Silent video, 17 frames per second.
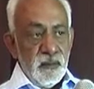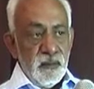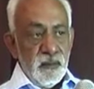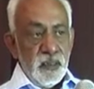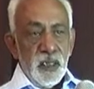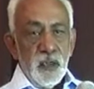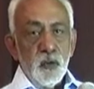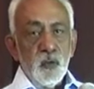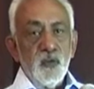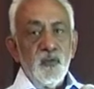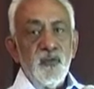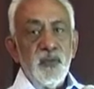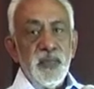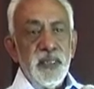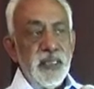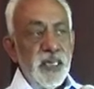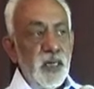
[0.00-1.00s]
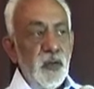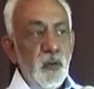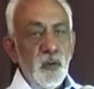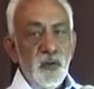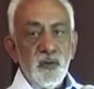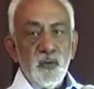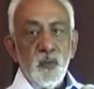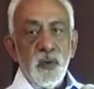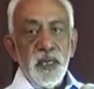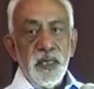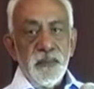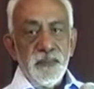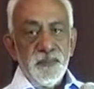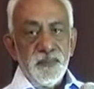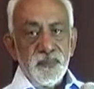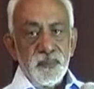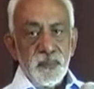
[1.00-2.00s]
Now you could say yellow is
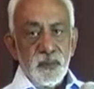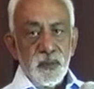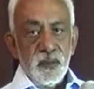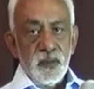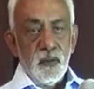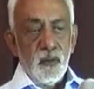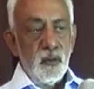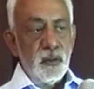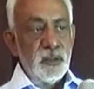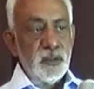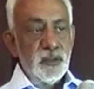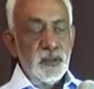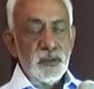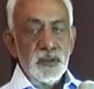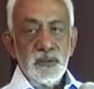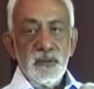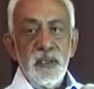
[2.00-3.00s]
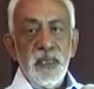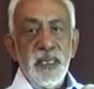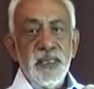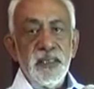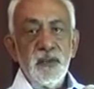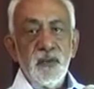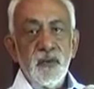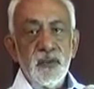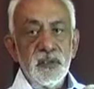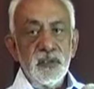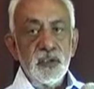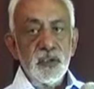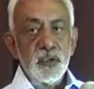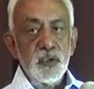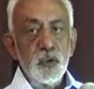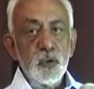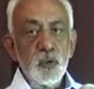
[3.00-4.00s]
1, orange, light orange
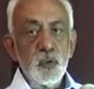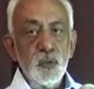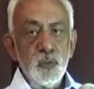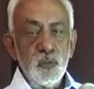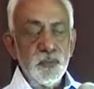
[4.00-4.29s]
is 2,